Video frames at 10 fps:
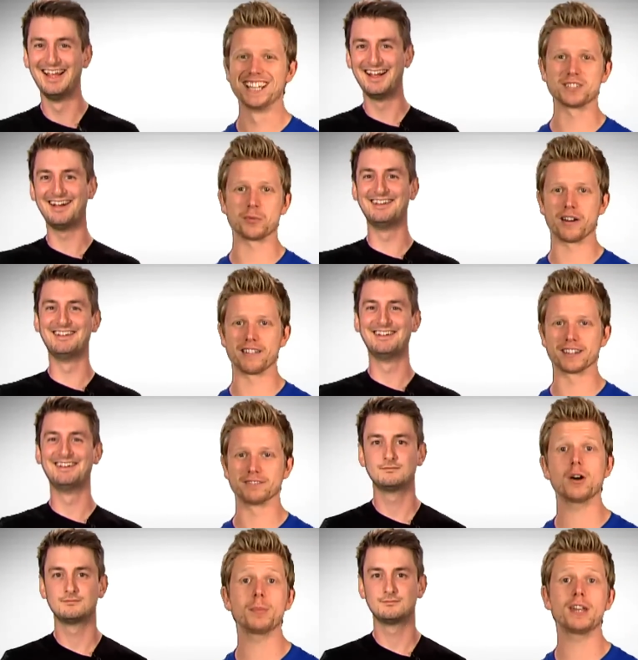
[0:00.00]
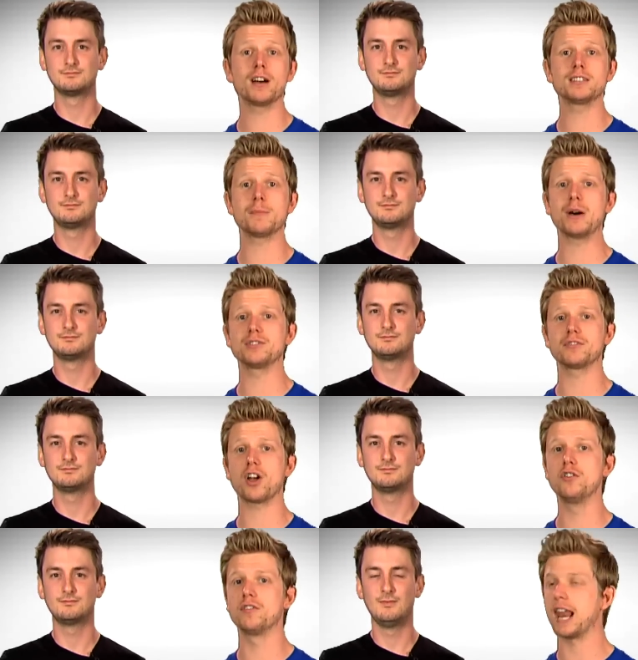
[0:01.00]
Speaker 1: It's worrying. There'll be a nice amount of
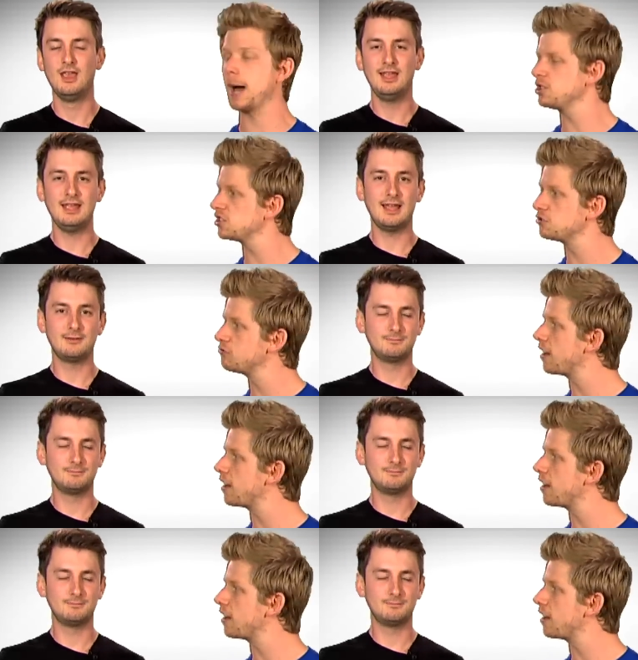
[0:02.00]
overlap. Just the